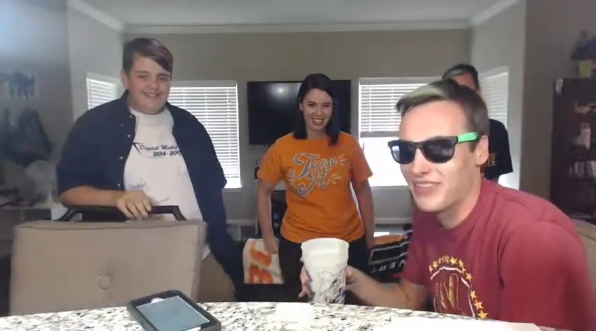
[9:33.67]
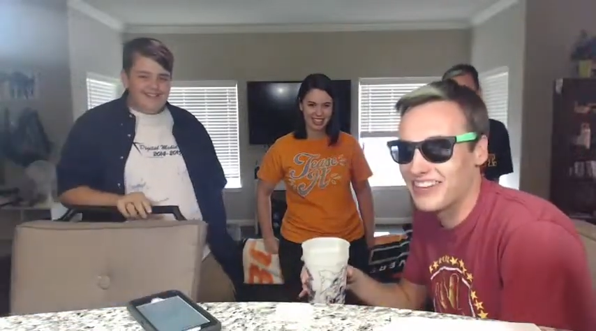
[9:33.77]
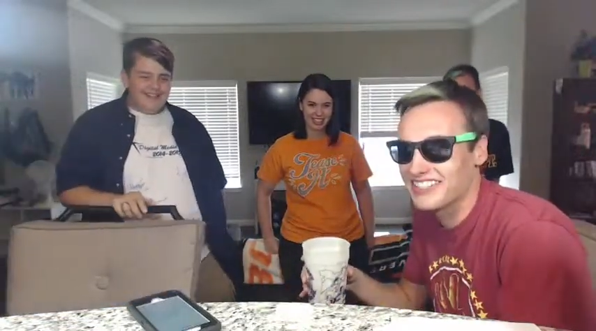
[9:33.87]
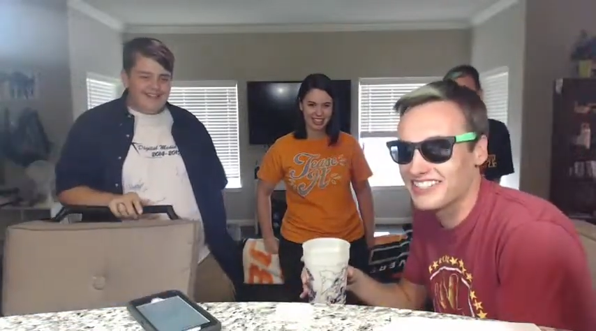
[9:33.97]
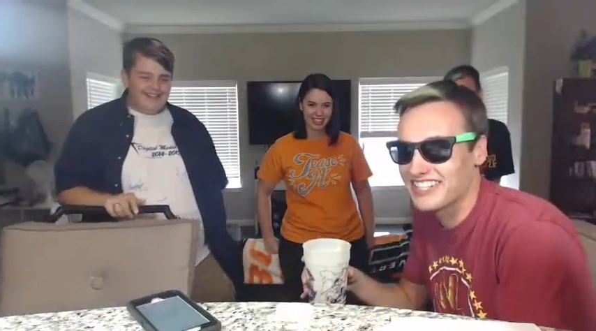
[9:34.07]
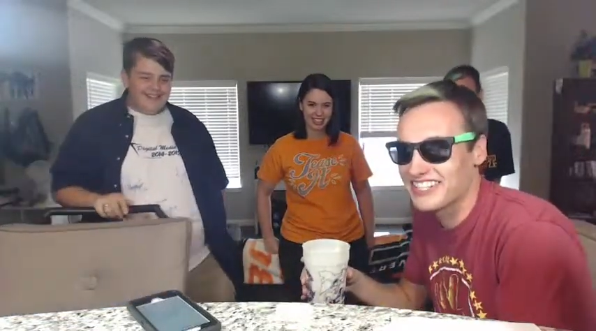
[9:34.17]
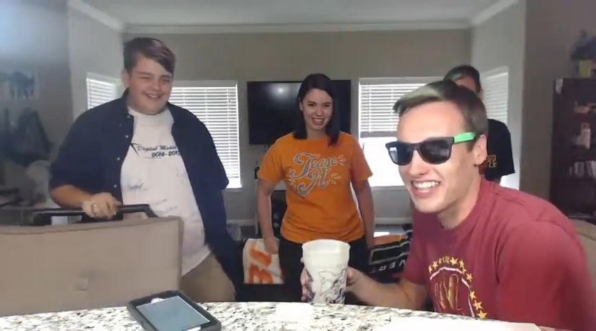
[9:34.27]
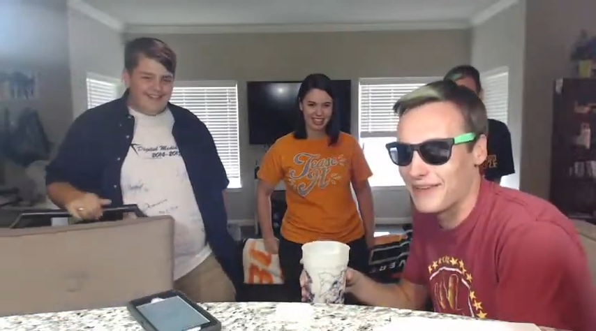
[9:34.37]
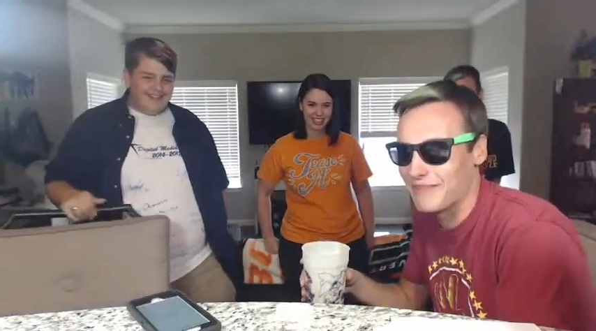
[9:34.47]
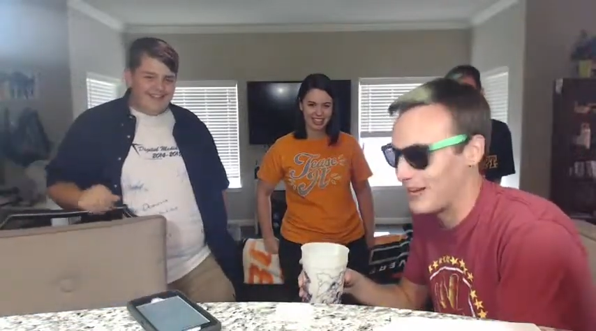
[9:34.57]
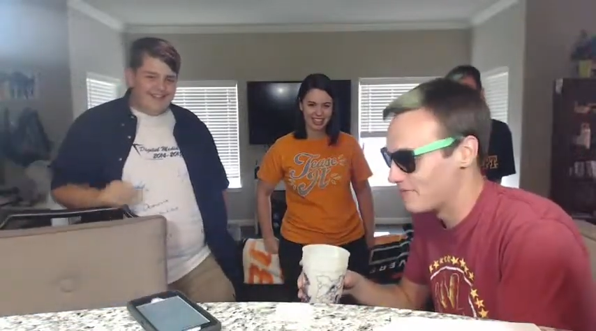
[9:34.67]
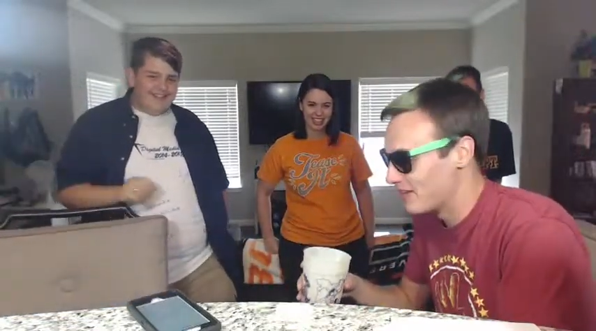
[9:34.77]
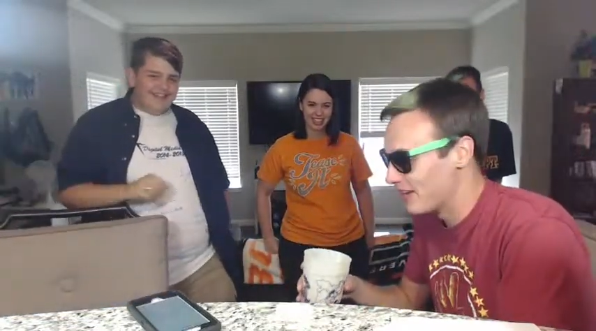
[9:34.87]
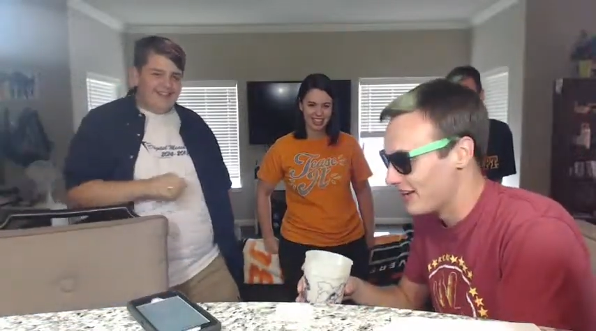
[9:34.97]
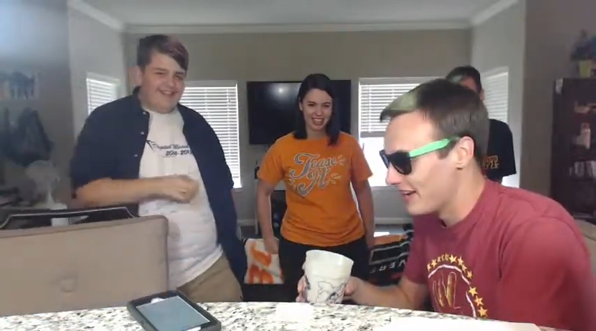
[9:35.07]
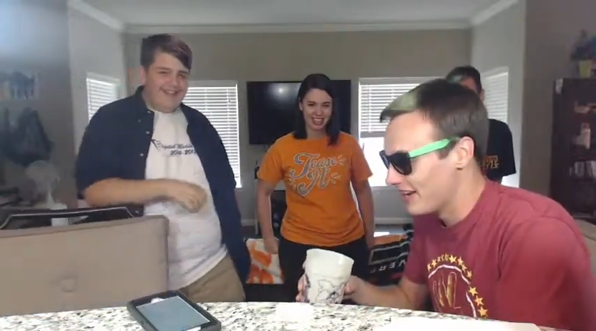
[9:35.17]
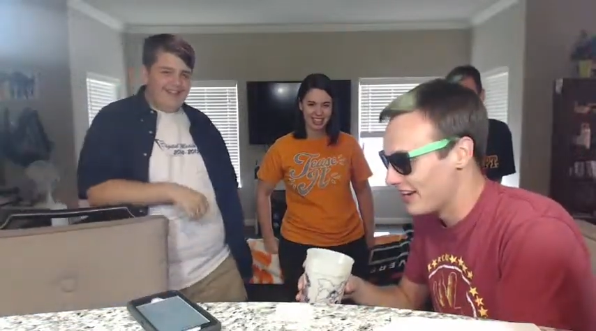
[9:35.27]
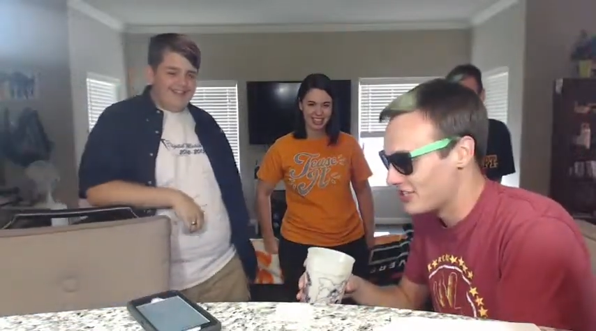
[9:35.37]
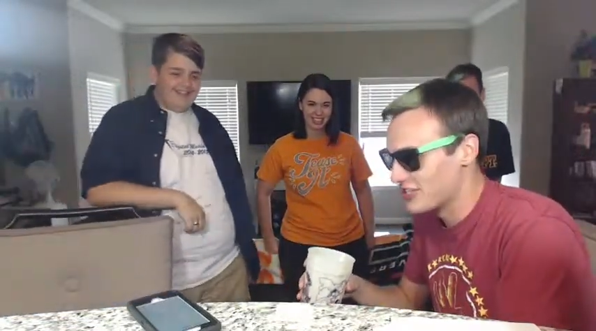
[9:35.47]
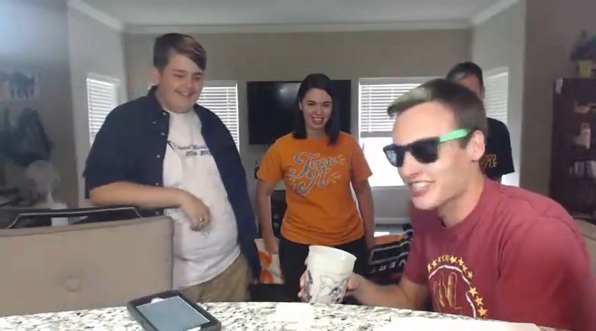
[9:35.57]
Speaker 1: It doesn't taste that bad.
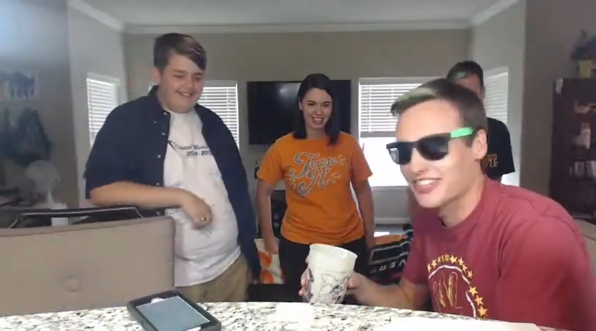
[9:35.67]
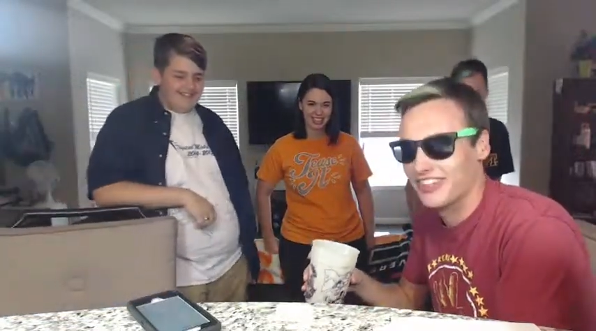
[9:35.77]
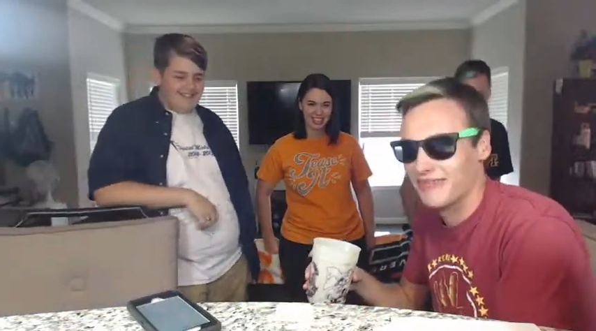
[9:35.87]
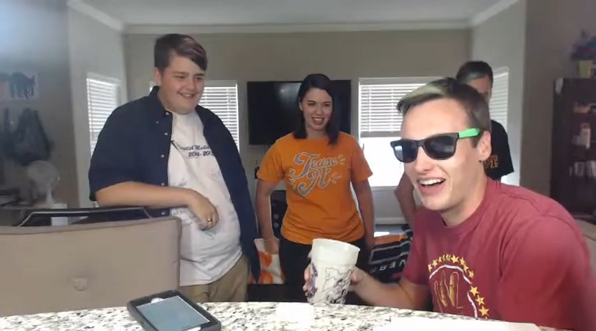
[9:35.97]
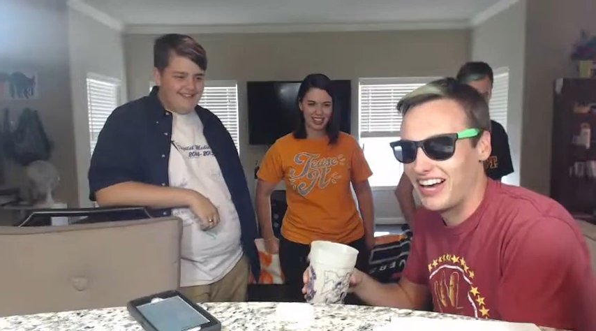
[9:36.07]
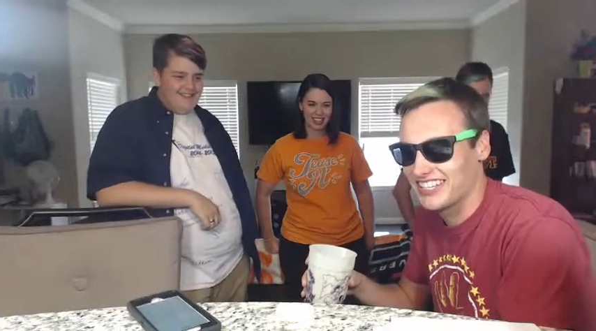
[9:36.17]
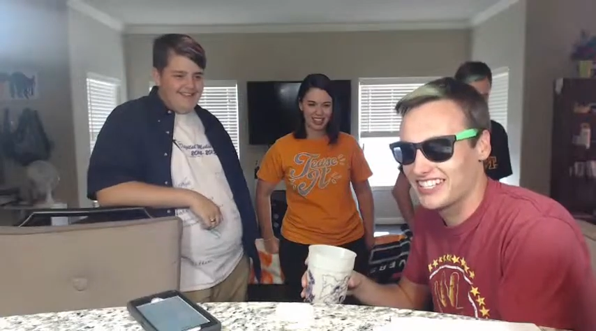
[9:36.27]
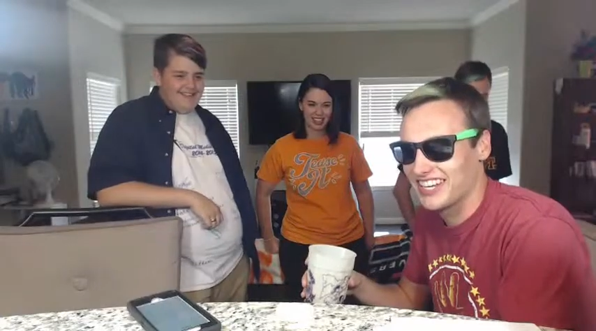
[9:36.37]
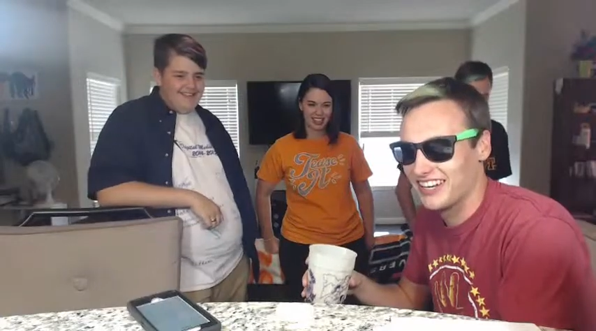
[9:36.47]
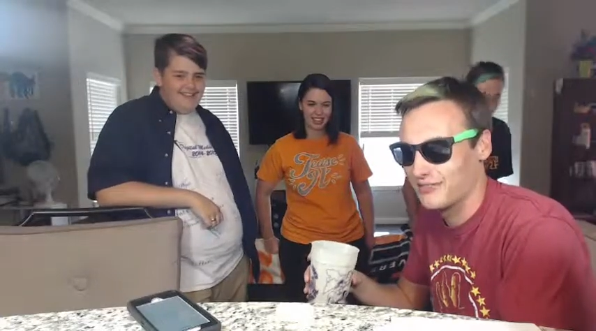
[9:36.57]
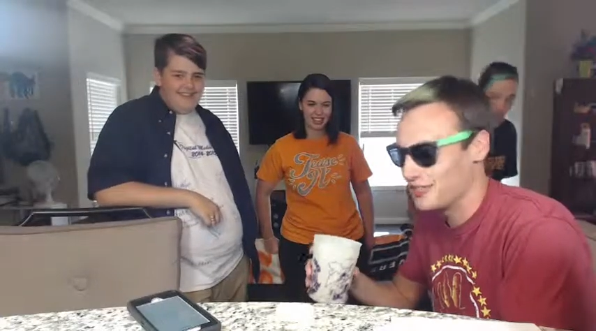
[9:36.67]
It's just the mindset of